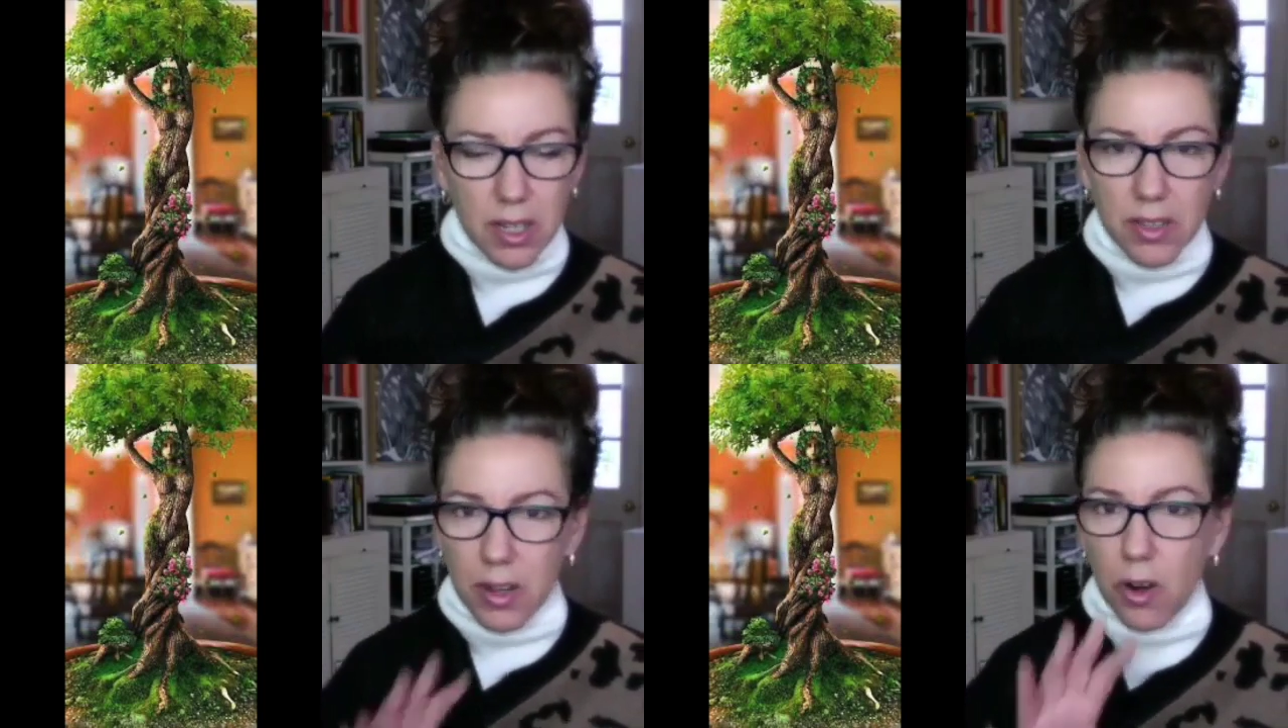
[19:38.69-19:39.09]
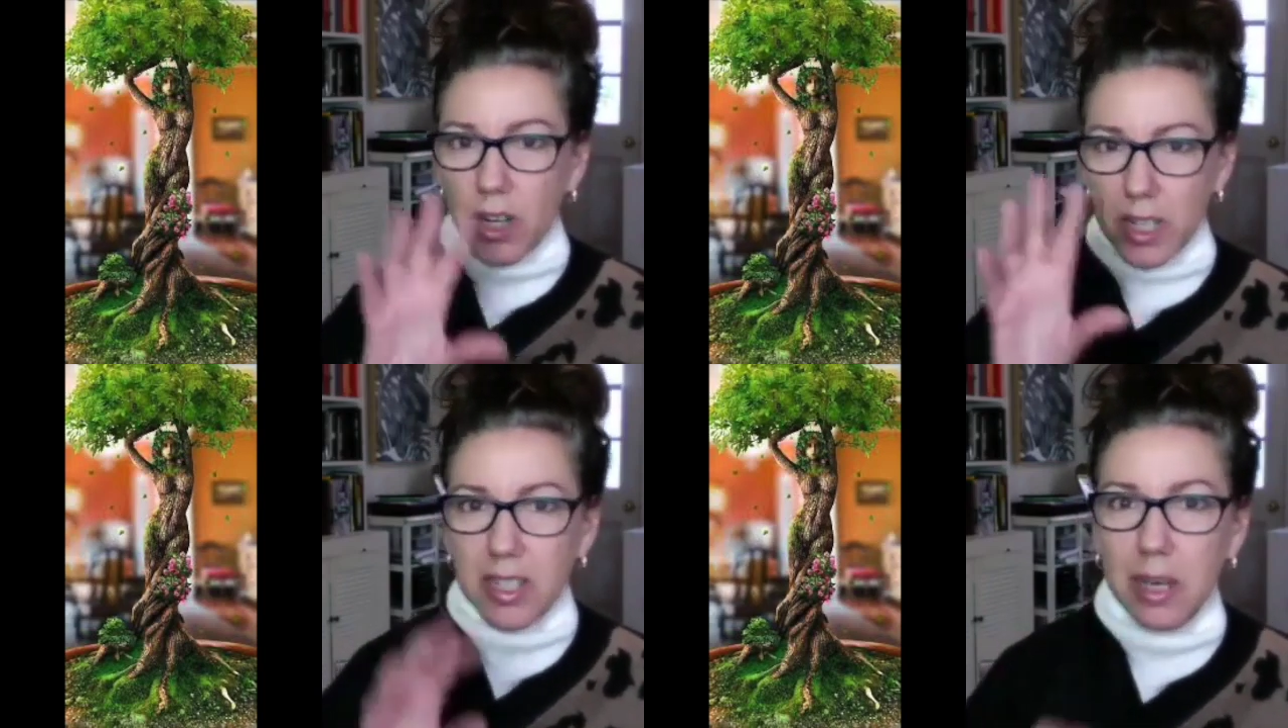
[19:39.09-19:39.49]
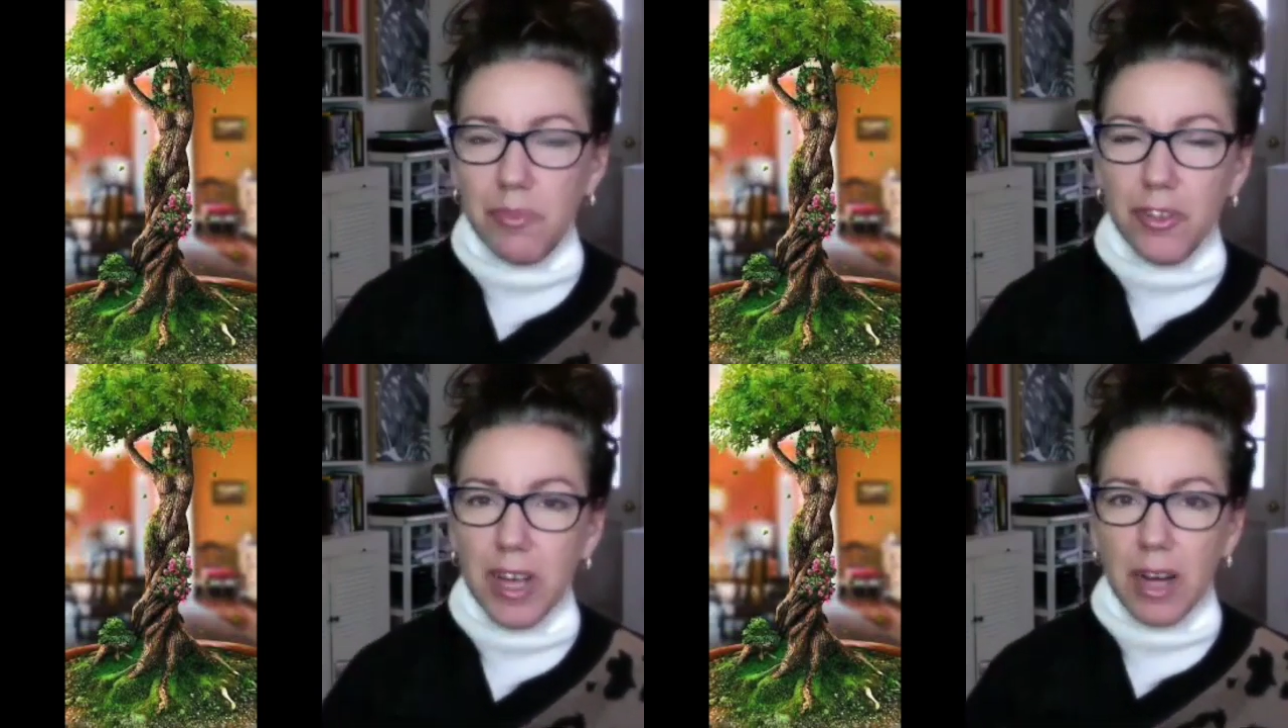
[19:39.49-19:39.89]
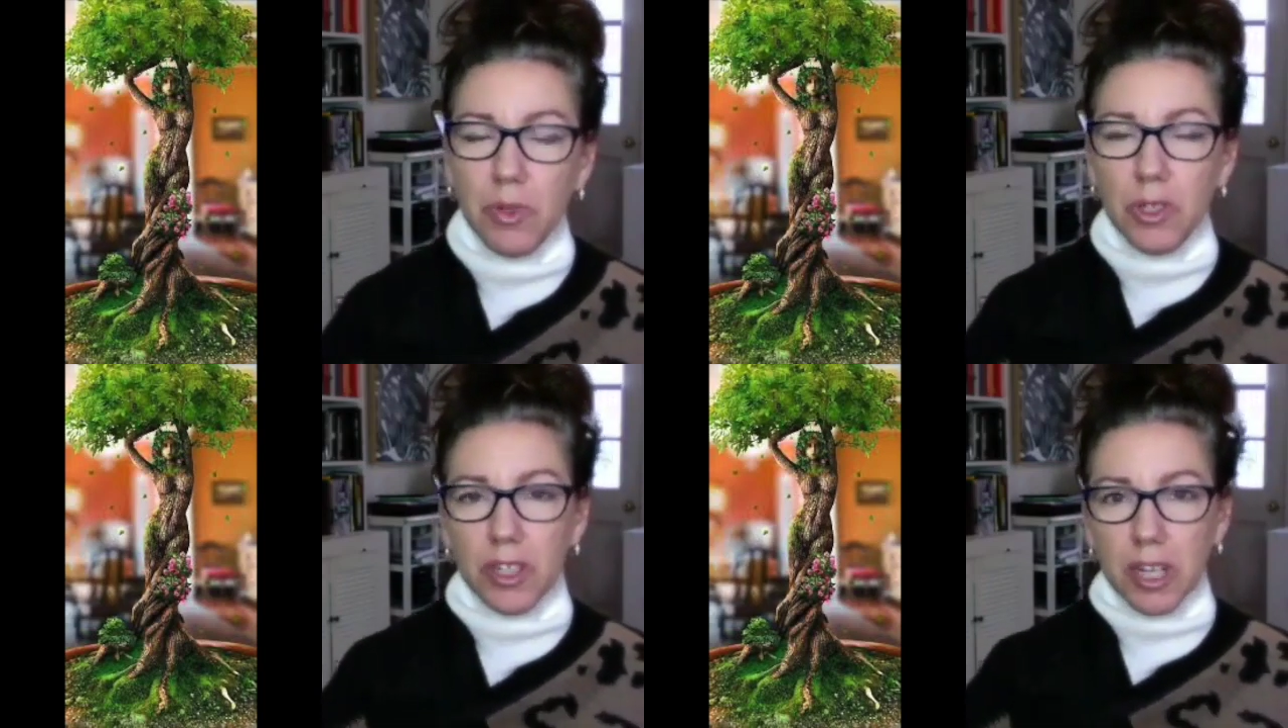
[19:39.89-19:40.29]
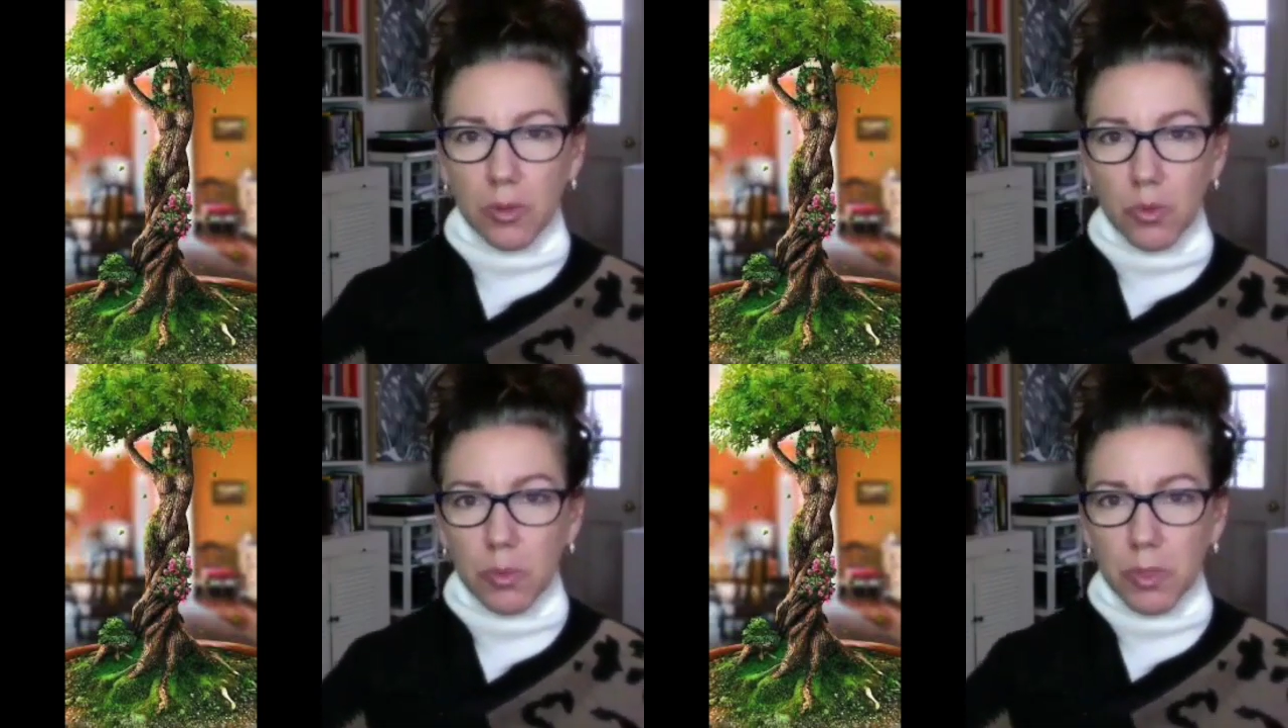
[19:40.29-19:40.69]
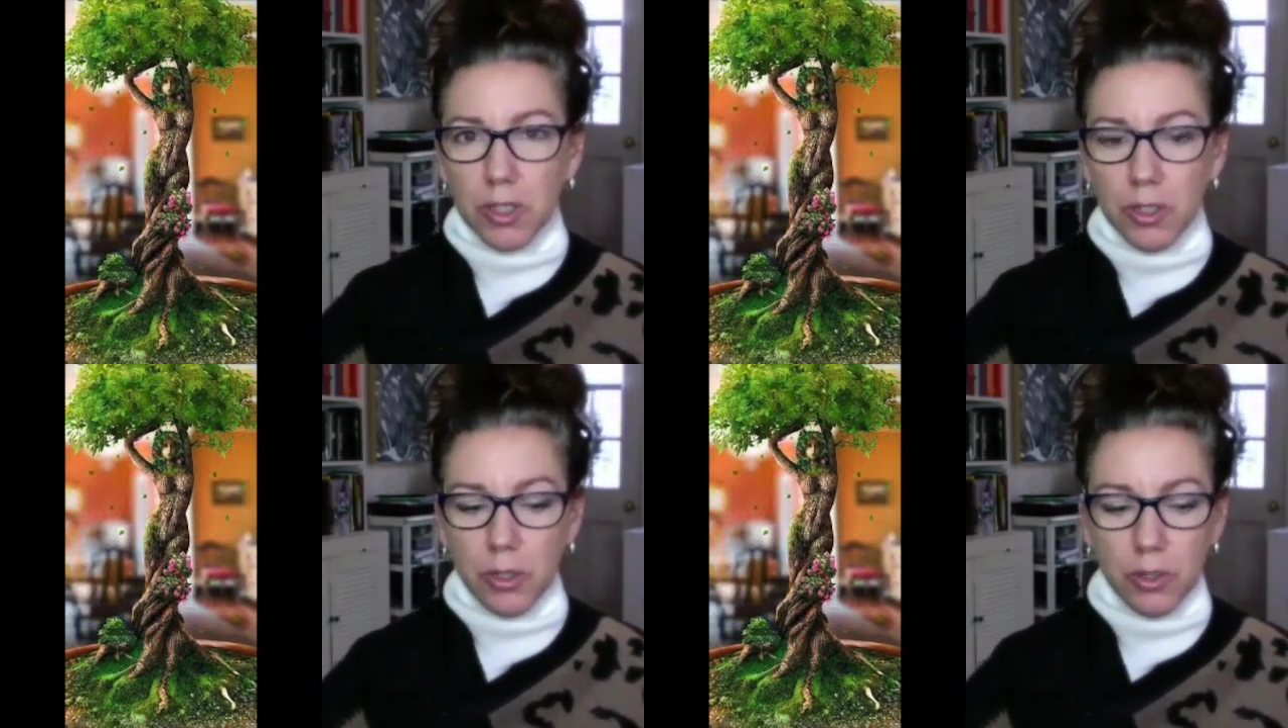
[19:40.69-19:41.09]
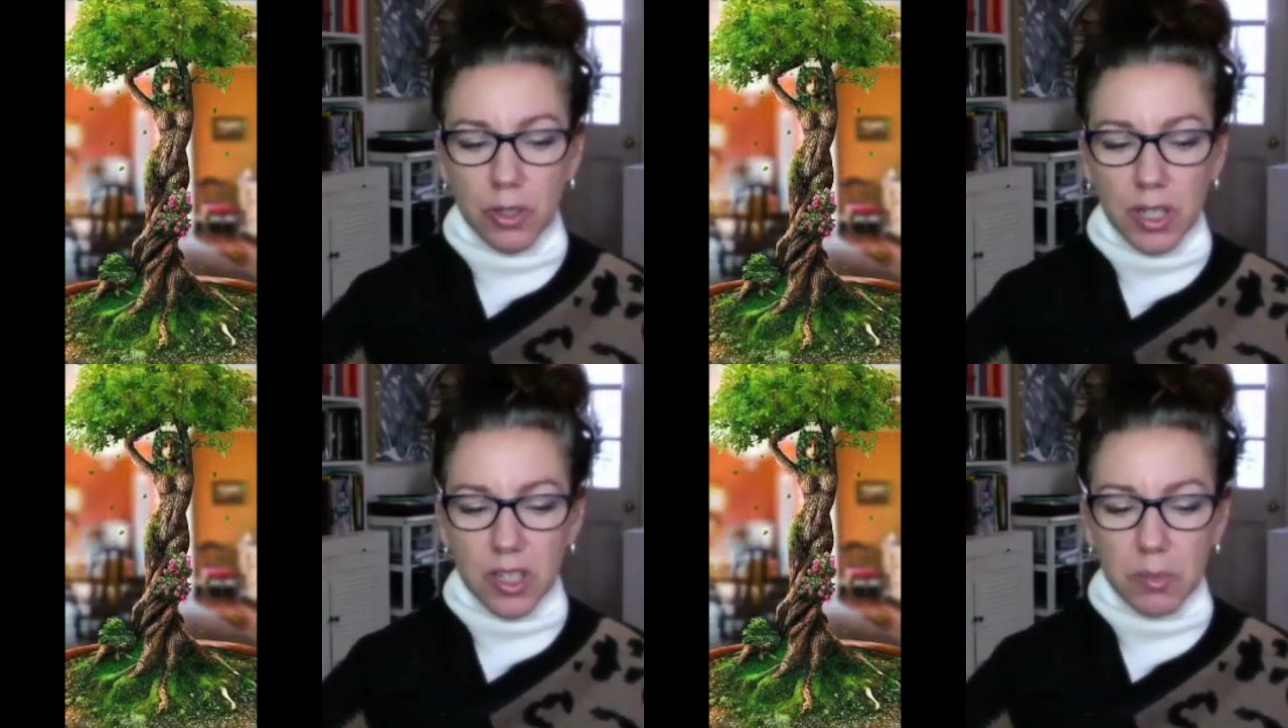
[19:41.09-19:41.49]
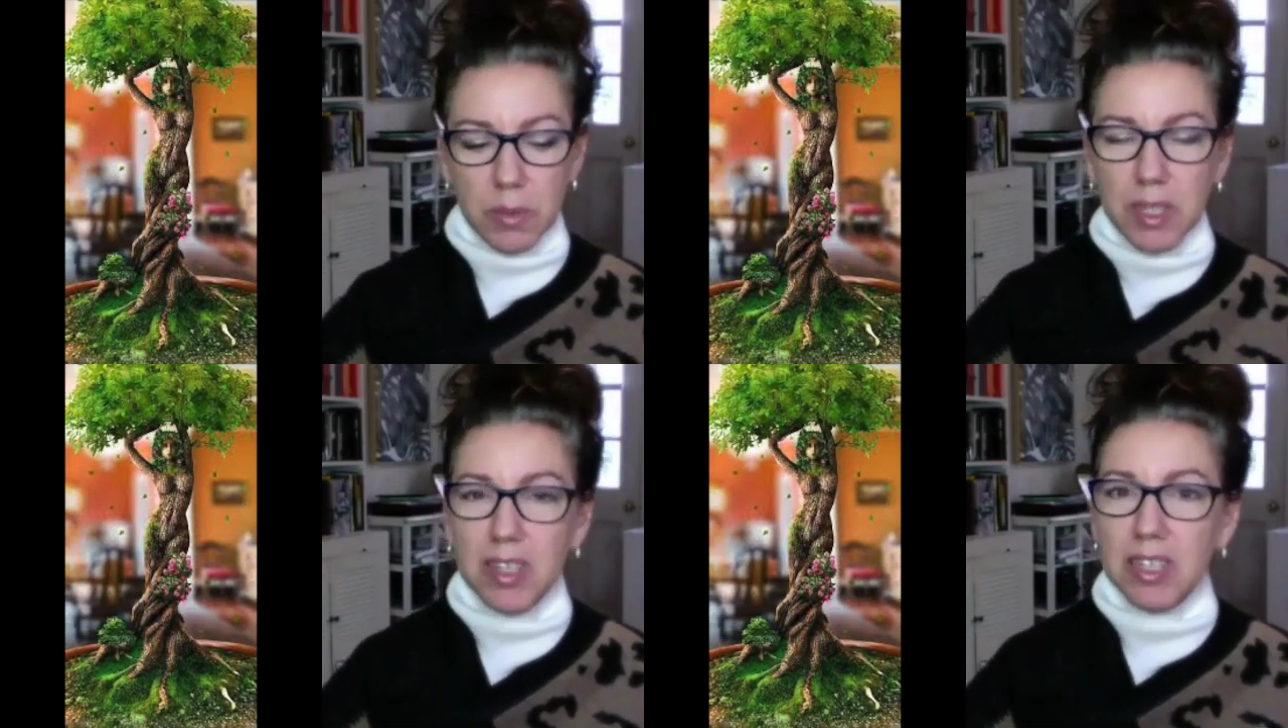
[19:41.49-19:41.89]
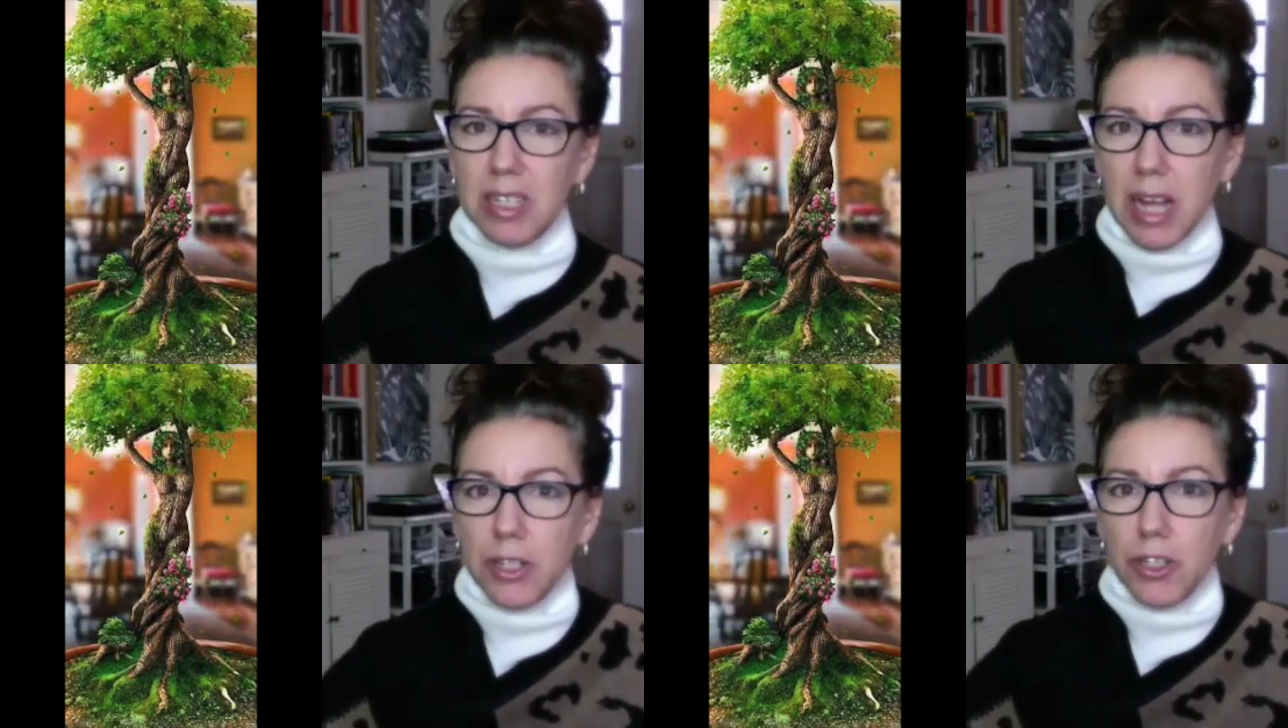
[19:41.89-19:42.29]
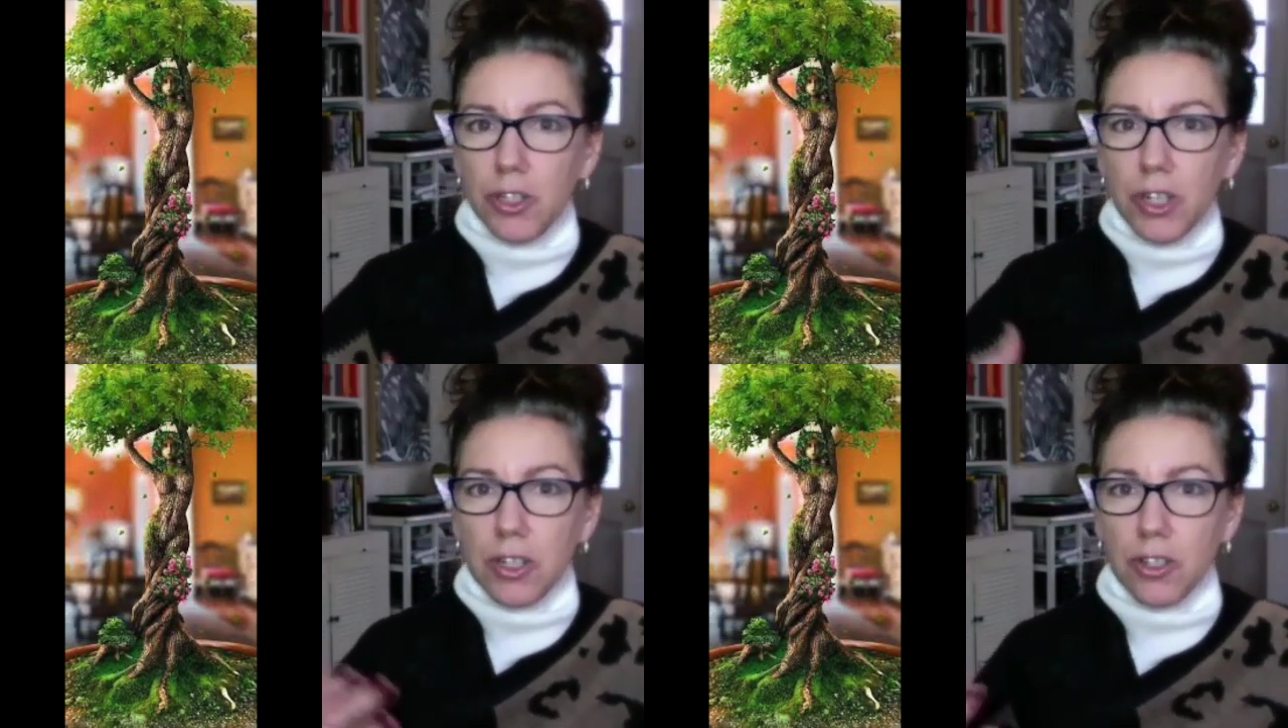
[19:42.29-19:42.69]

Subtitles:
the archetype for that would look like a woman who is maybe slender and